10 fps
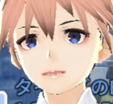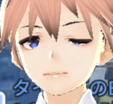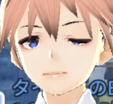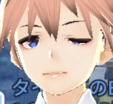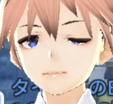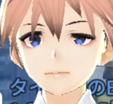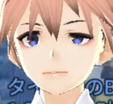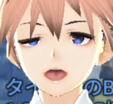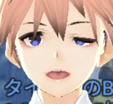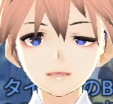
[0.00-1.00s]
In
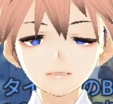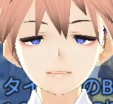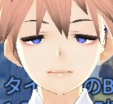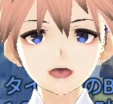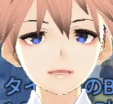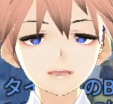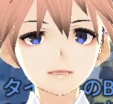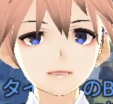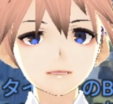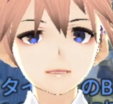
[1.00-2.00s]

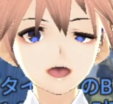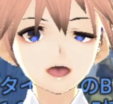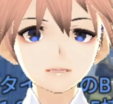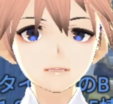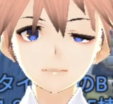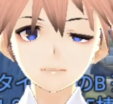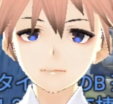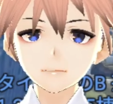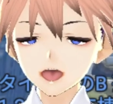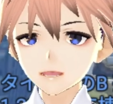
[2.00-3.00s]
2024, Big Bang
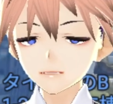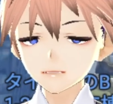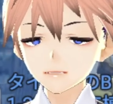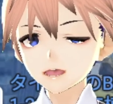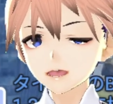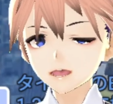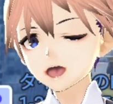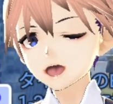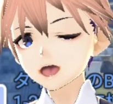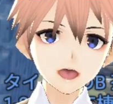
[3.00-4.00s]
added a
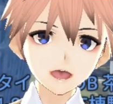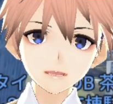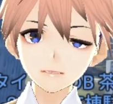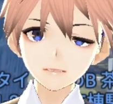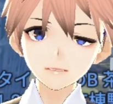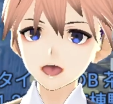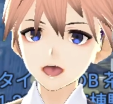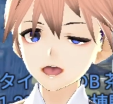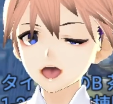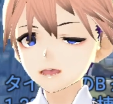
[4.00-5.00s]
new digital
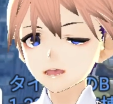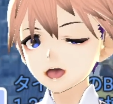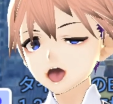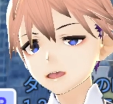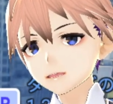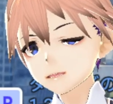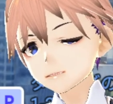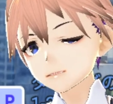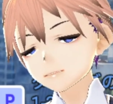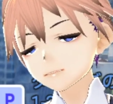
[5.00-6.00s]
experience.
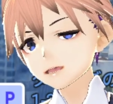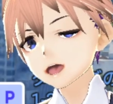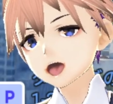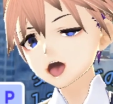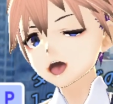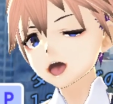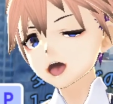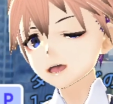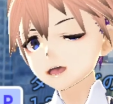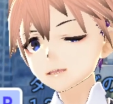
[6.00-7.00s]
There
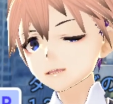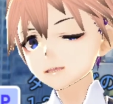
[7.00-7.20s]
is a